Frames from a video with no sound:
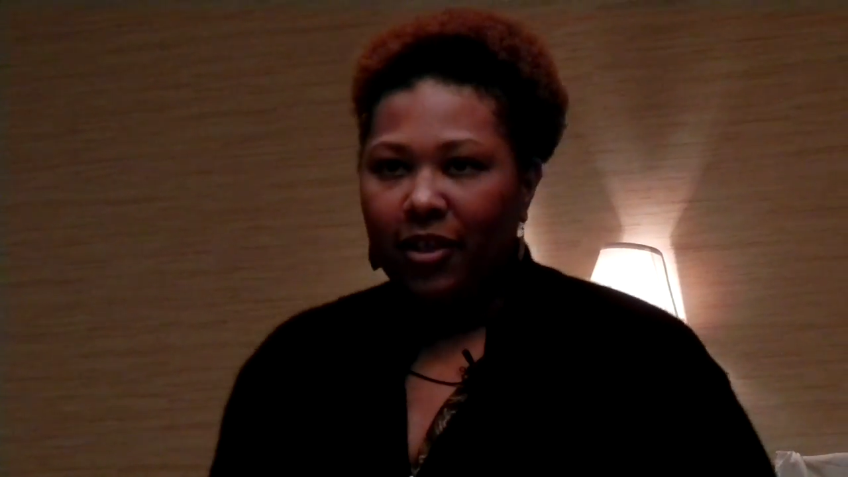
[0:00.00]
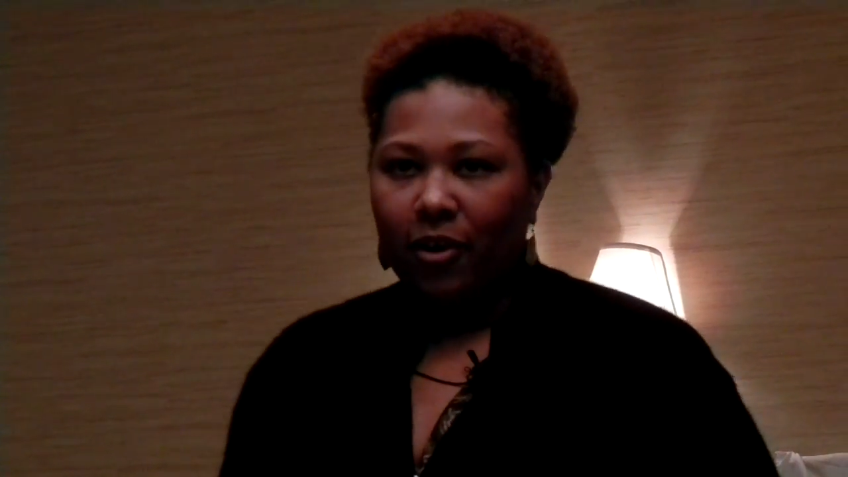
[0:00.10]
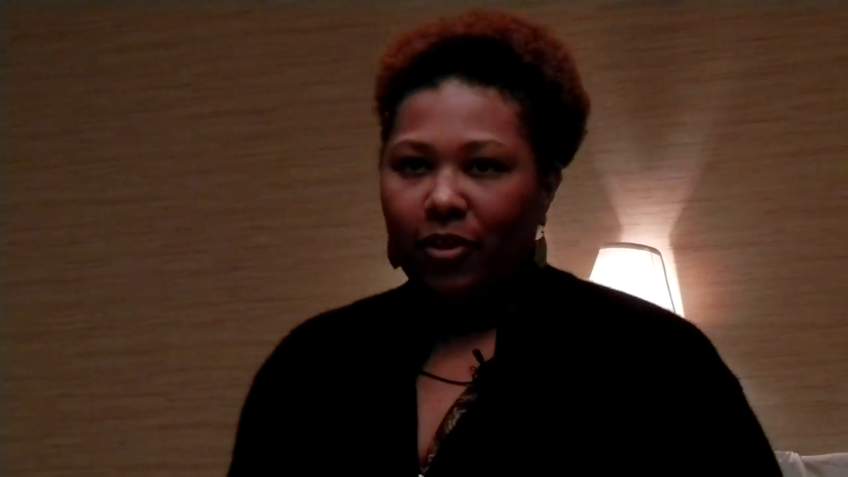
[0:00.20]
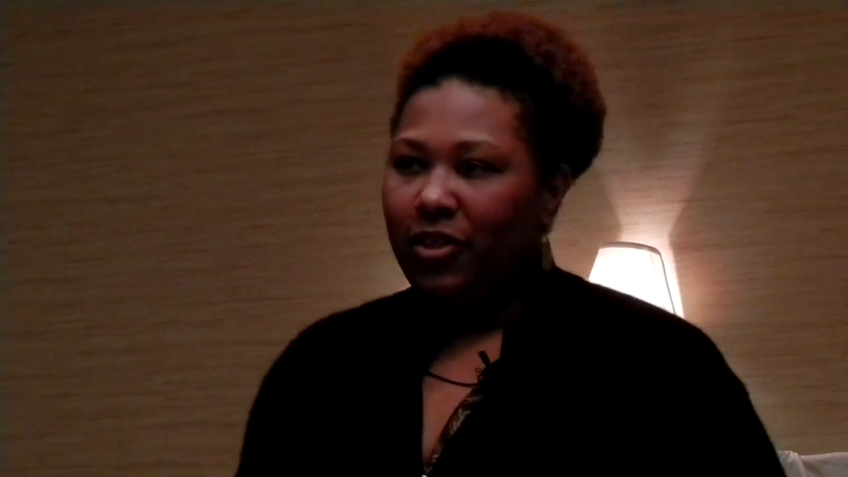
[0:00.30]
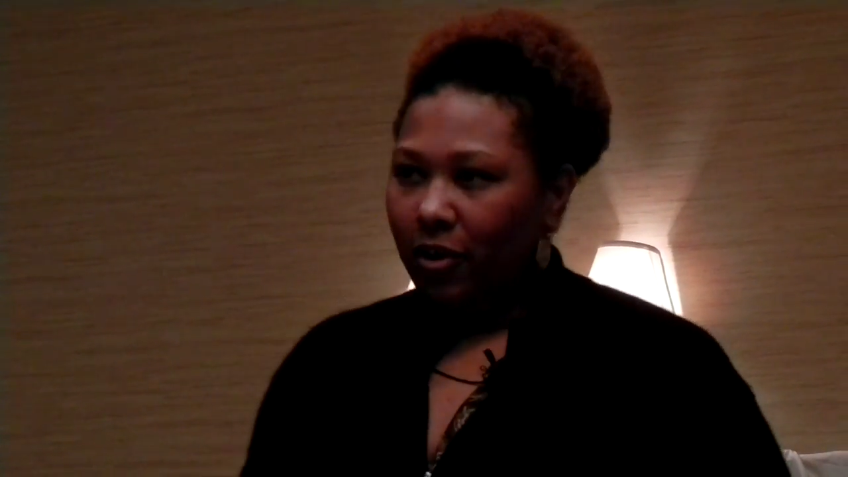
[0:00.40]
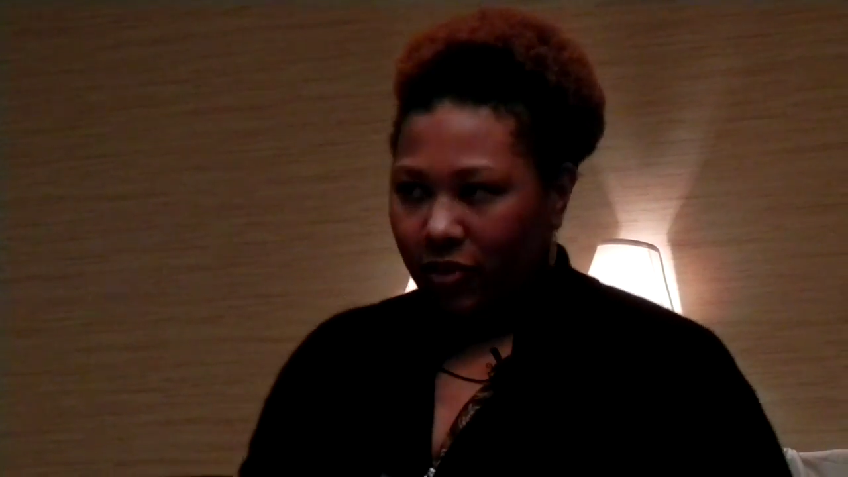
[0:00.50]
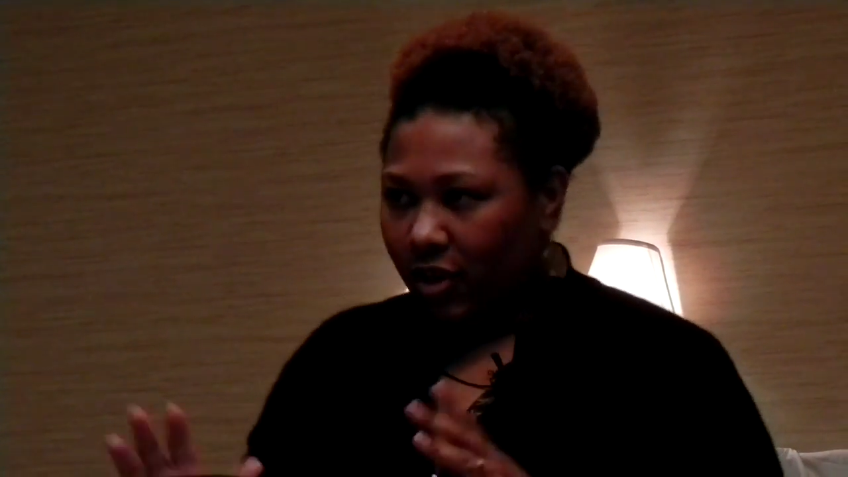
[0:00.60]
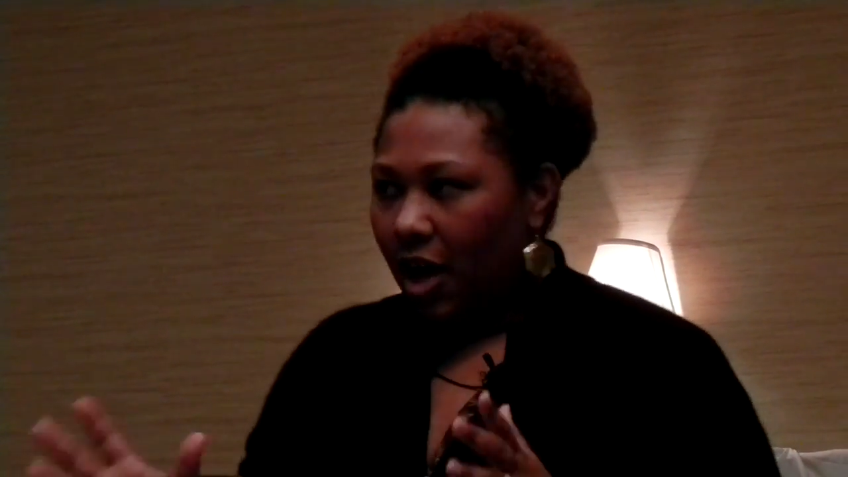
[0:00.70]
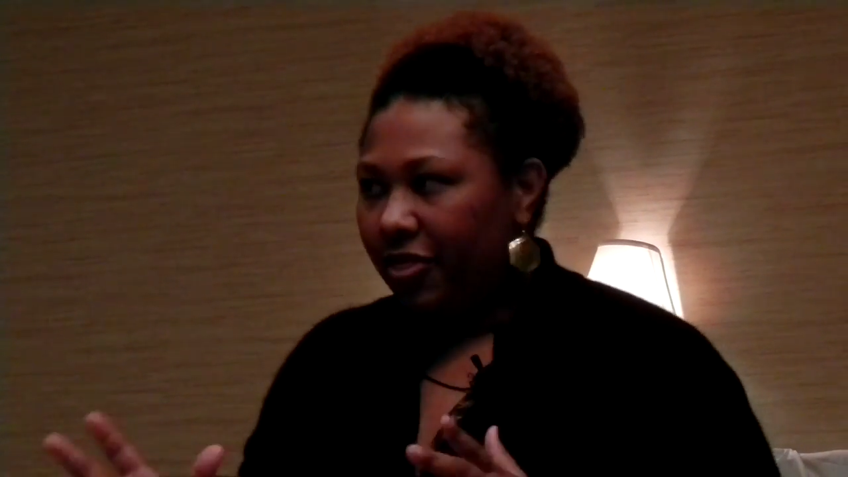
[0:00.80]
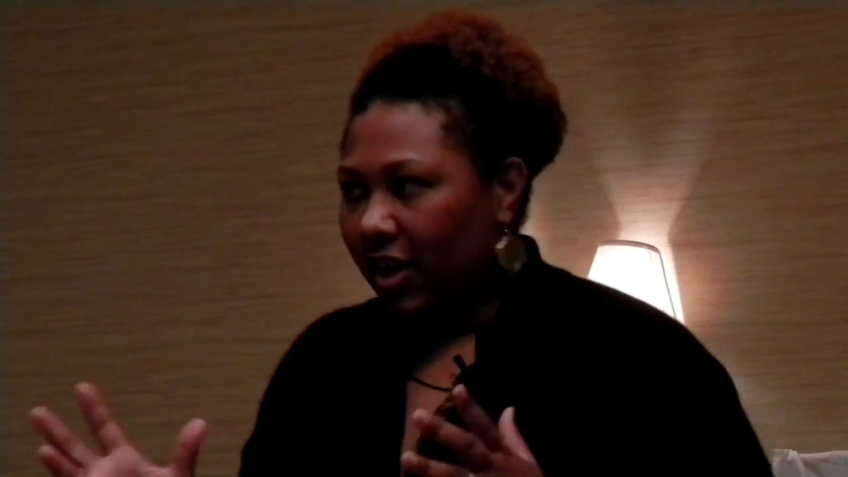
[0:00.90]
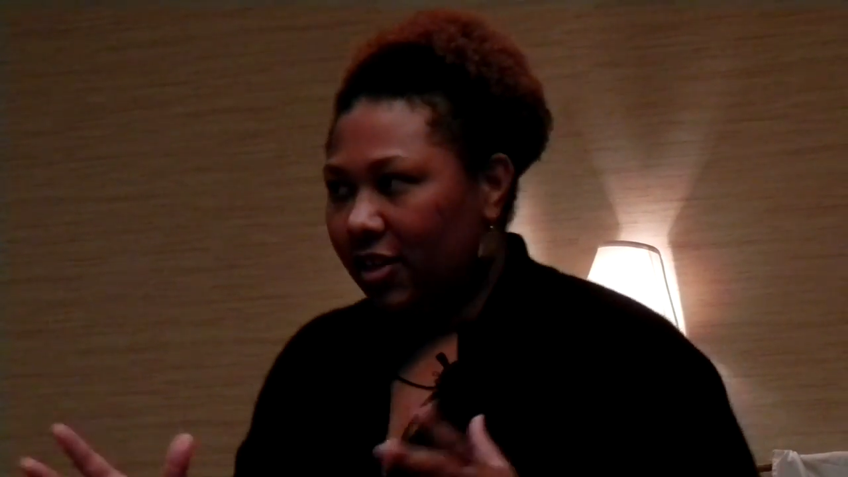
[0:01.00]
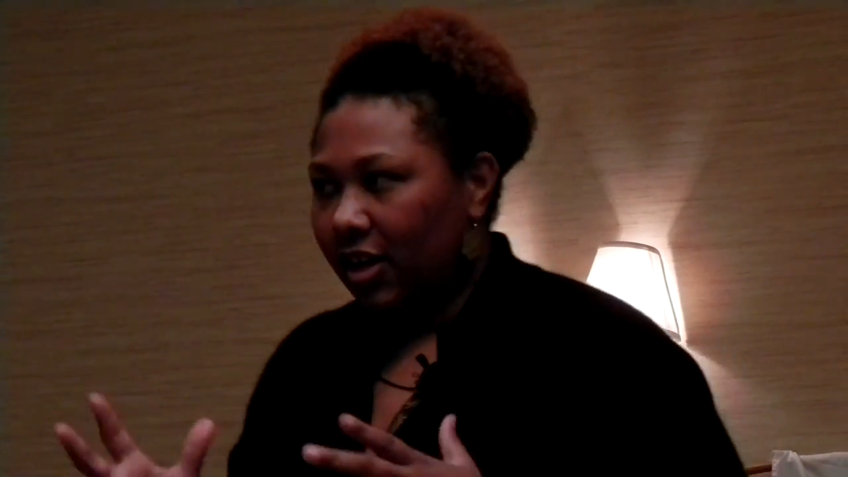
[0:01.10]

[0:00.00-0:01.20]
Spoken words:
there's nothing